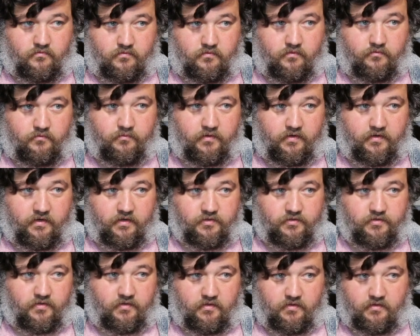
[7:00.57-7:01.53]
we can
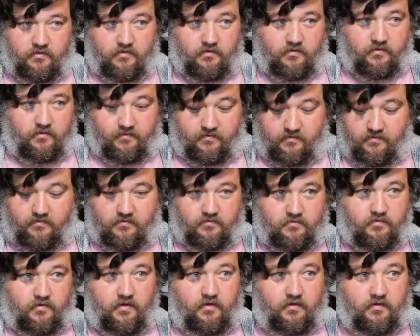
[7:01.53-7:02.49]
actually delete this
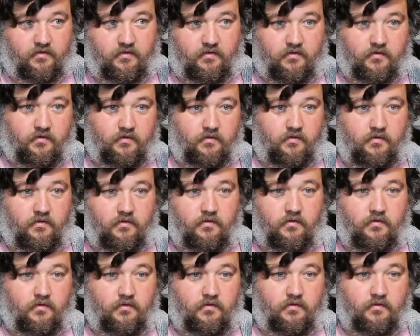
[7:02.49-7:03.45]
track.
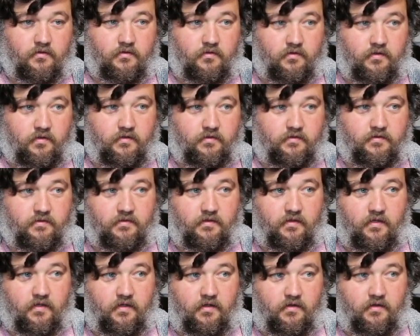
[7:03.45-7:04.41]
Yes,
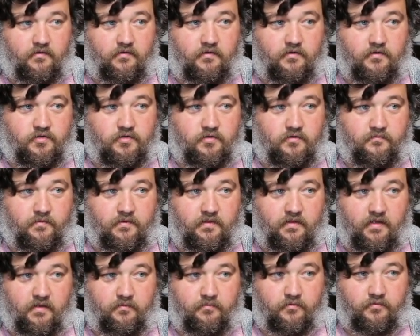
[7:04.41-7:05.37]
and this should have been
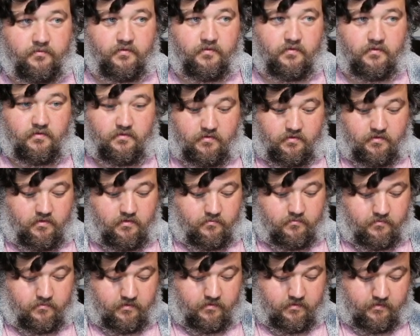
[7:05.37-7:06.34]
labeled
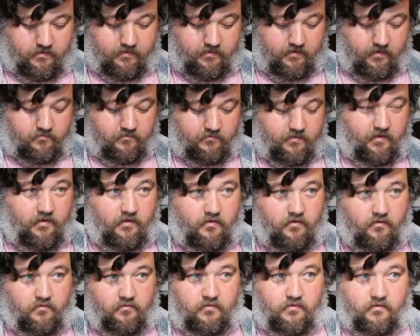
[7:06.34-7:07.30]

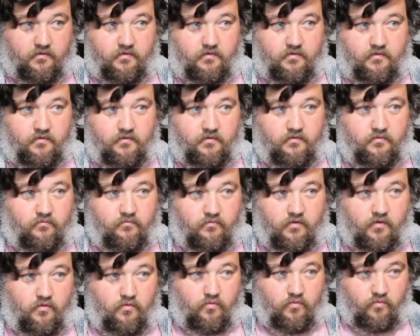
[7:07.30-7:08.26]
countdown.
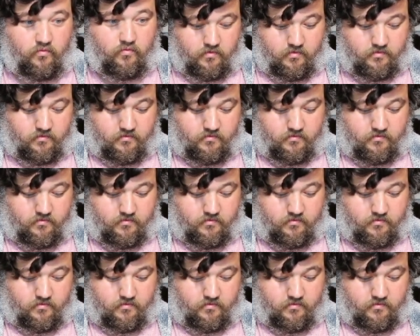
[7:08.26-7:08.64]
Whoa.